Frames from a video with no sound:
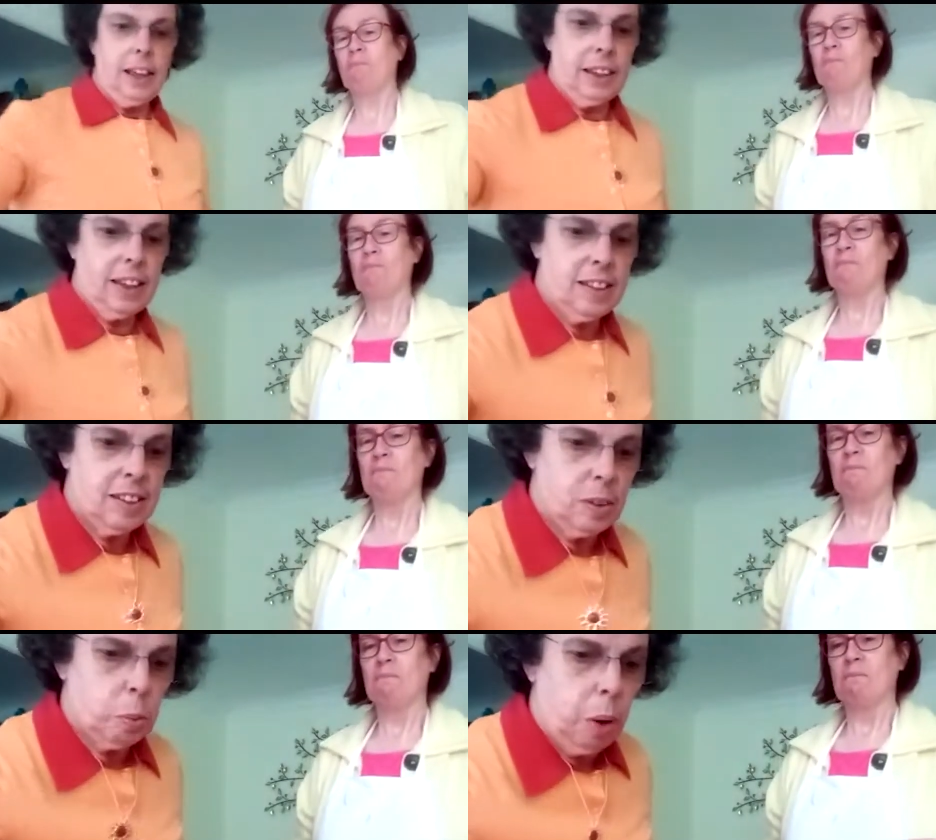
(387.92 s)
Speaker 1: This
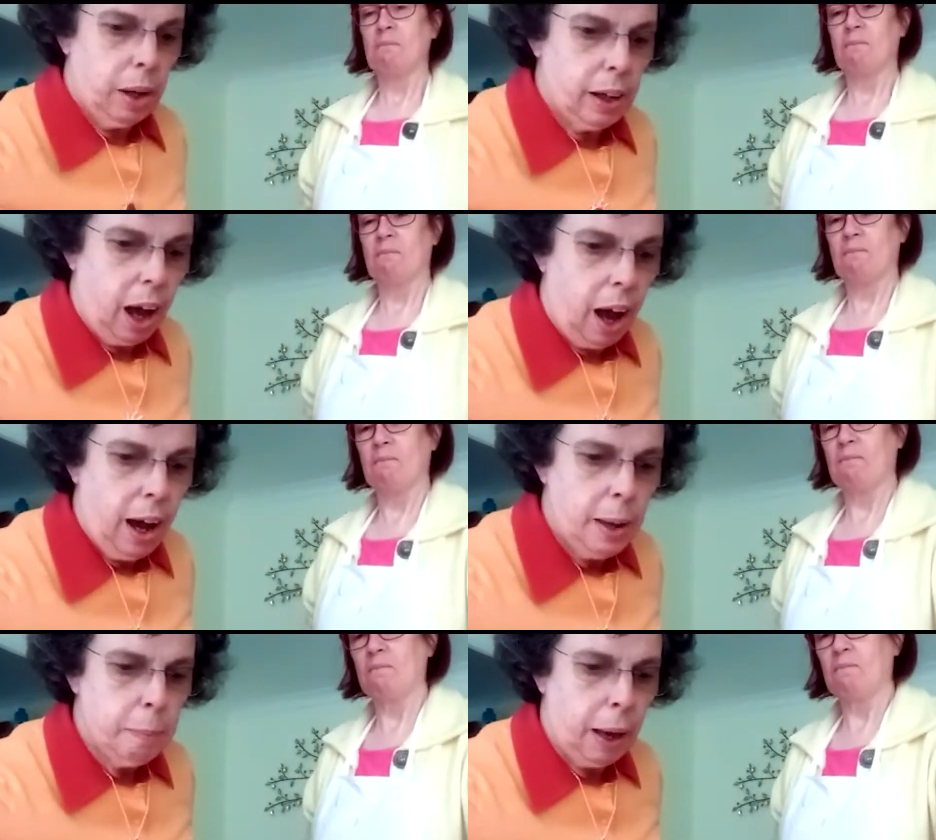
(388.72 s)
is one I
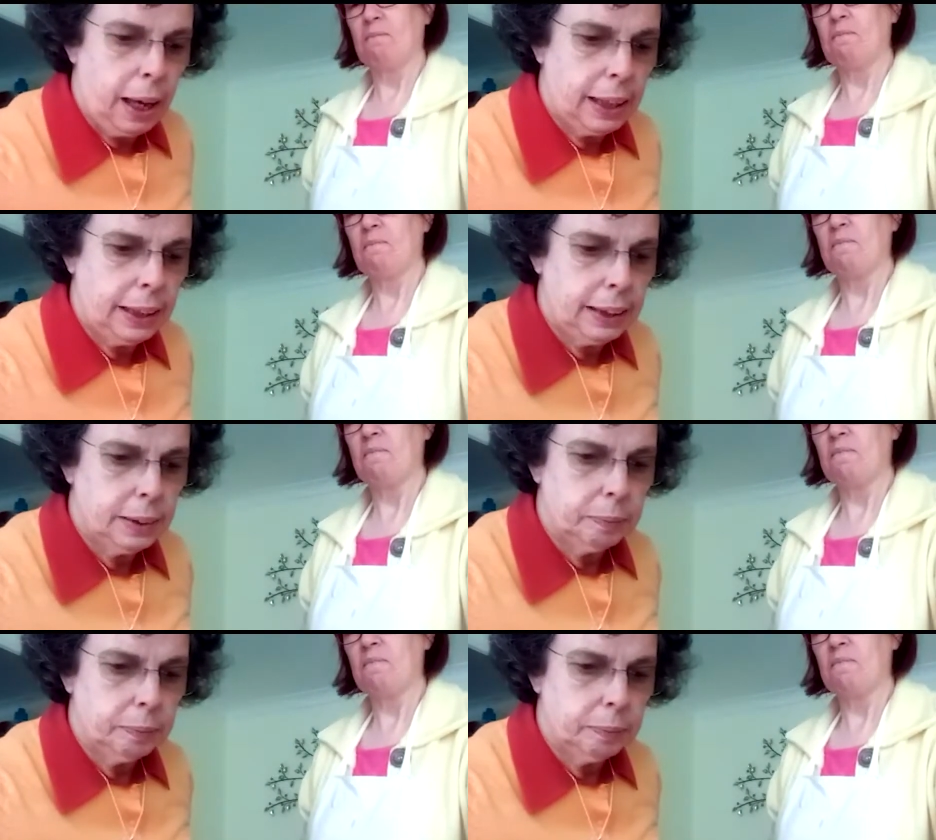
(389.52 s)
made.